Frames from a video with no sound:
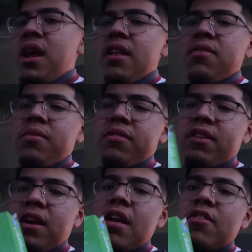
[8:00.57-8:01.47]
I have to
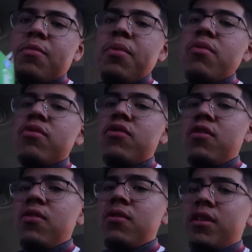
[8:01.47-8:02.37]
restock on spoons
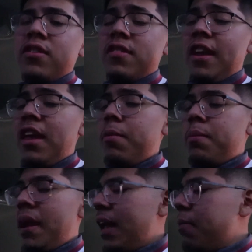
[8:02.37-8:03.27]
too, because I keep
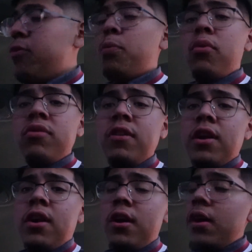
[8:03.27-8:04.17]
I keep spoons in the
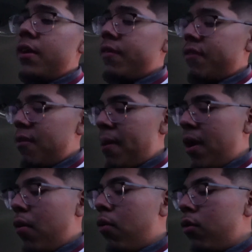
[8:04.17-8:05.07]
car for my
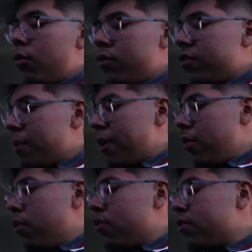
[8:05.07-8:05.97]
oats, my
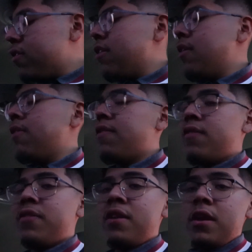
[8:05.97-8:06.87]
yogurts and
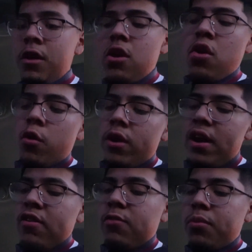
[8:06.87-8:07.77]
stuff. Ran
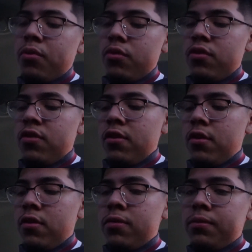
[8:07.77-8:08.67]
out of spoons,
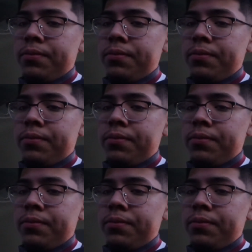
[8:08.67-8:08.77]
so